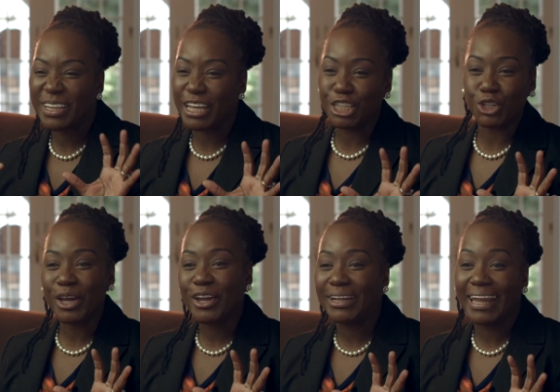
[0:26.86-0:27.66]
Enjoy
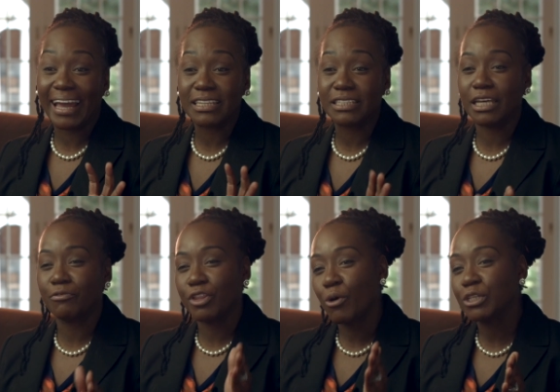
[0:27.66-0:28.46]
Your Legacy
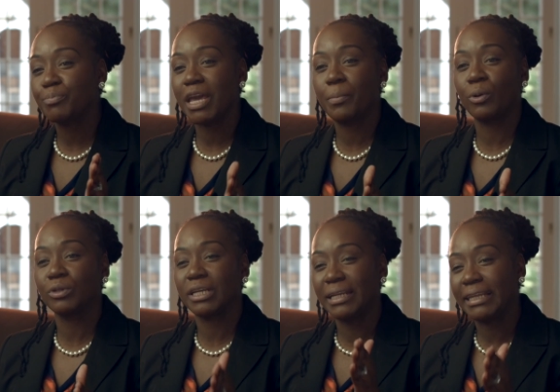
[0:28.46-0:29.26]
for those people
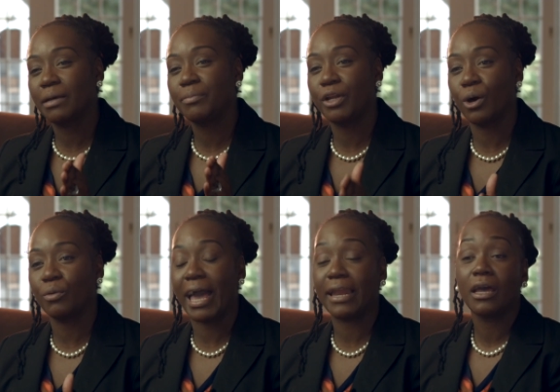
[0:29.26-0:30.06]
to let them know
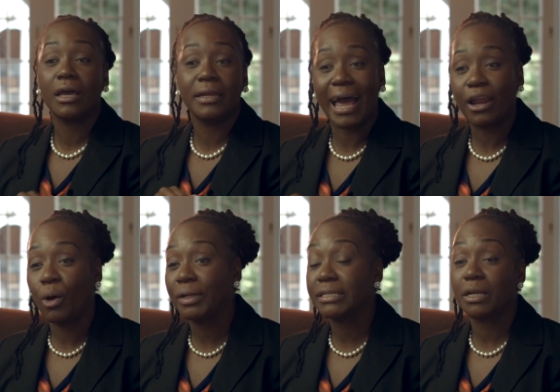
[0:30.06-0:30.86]
that not
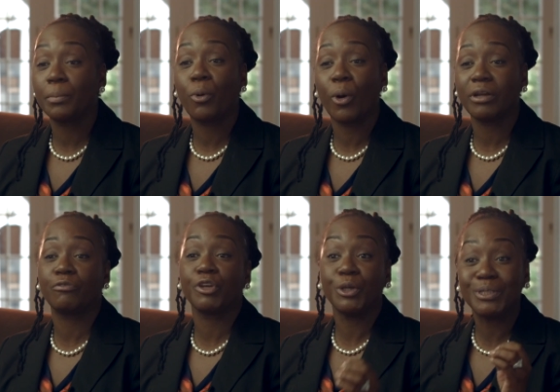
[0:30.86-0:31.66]
only is it
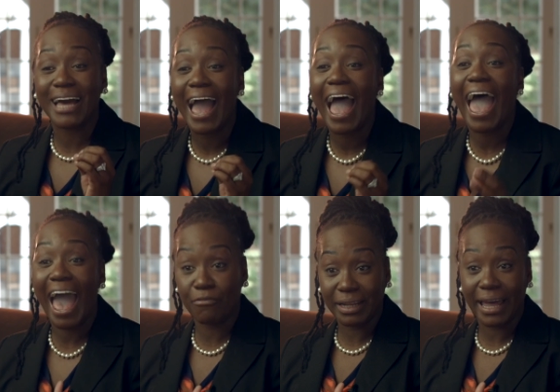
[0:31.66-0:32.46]
important for you to
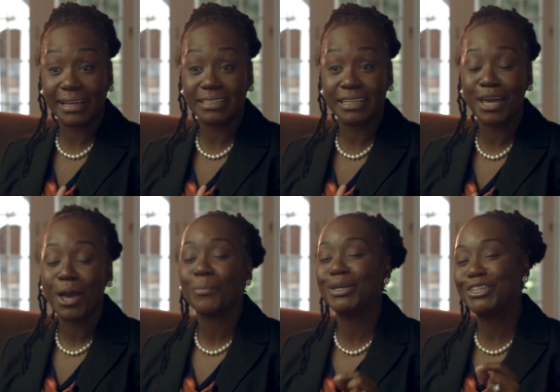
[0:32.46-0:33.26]
have a legacy,
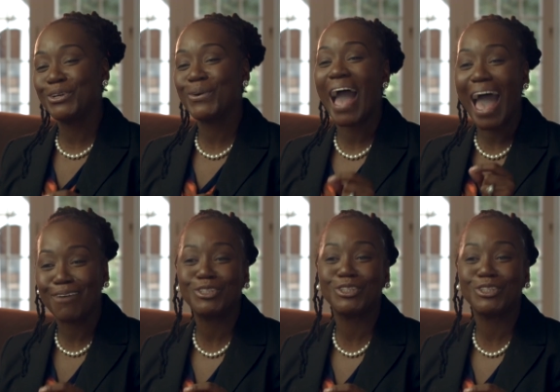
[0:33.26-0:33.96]
but you have